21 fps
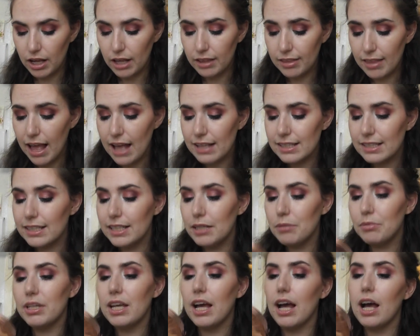And lastly,
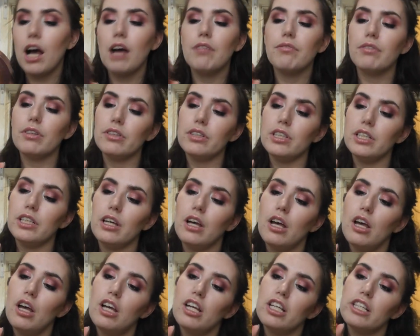we have
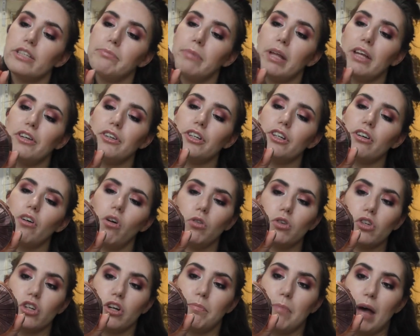the Splendor
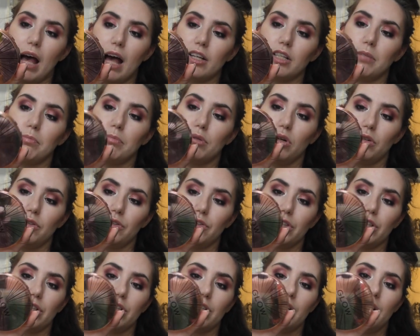Ultra Matte
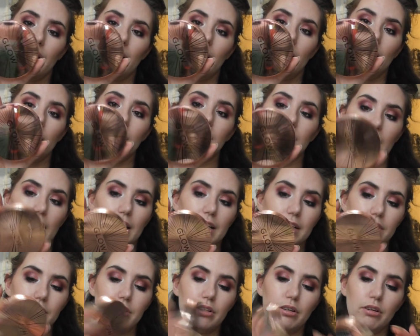Bronzer in
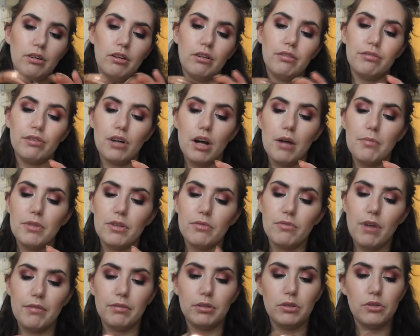Light from the
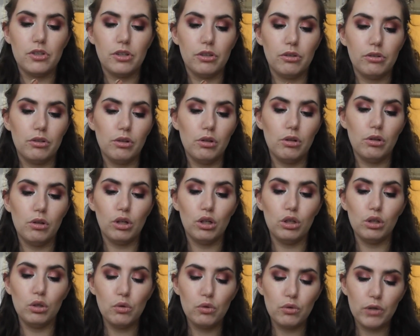Revolution
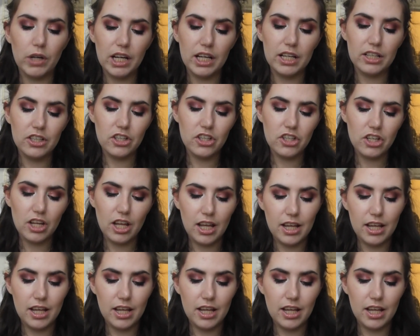Glow range.